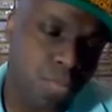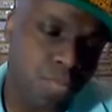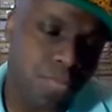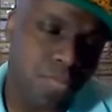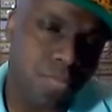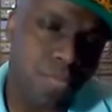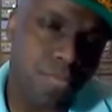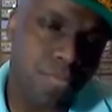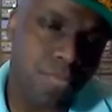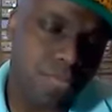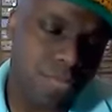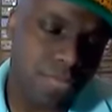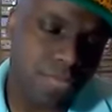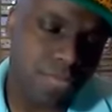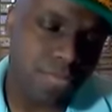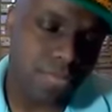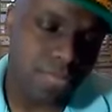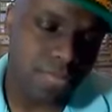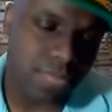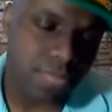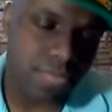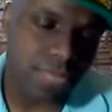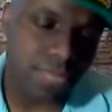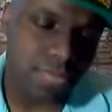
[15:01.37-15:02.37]

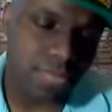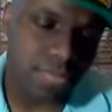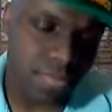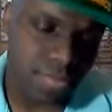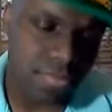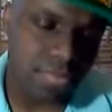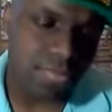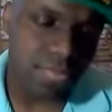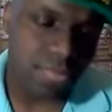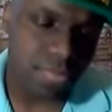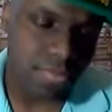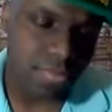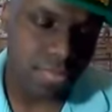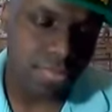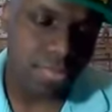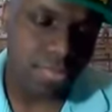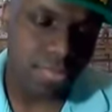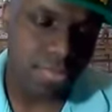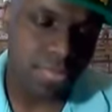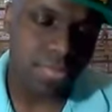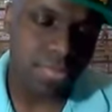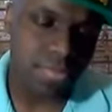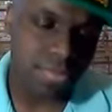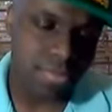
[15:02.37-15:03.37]

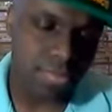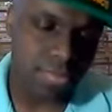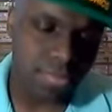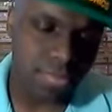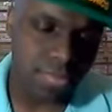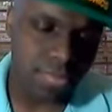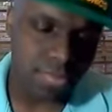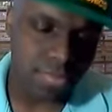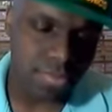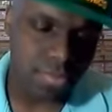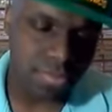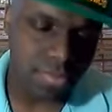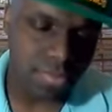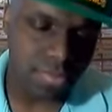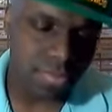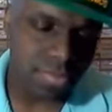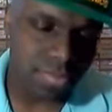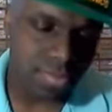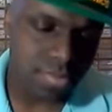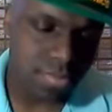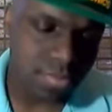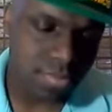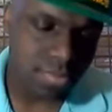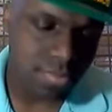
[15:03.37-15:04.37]

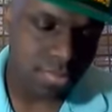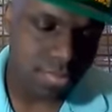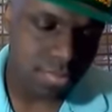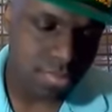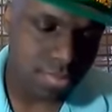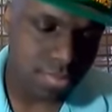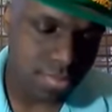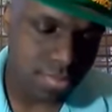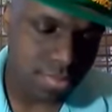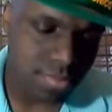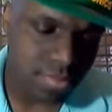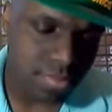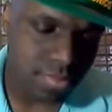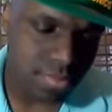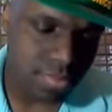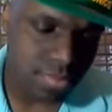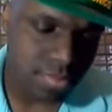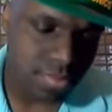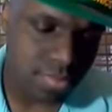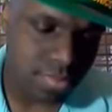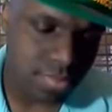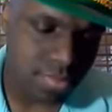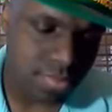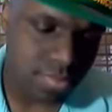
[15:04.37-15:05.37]

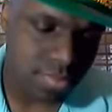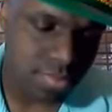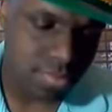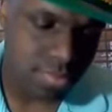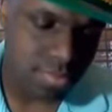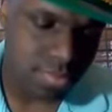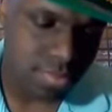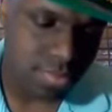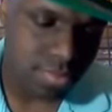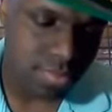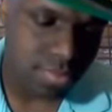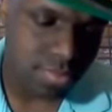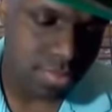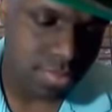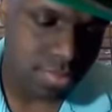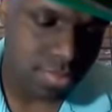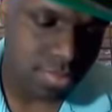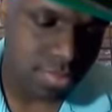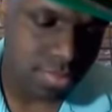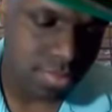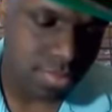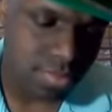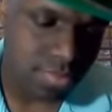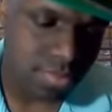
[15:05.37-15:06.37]

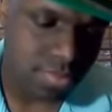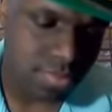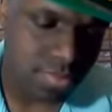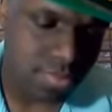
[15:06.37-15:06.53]
This person isn't speaking.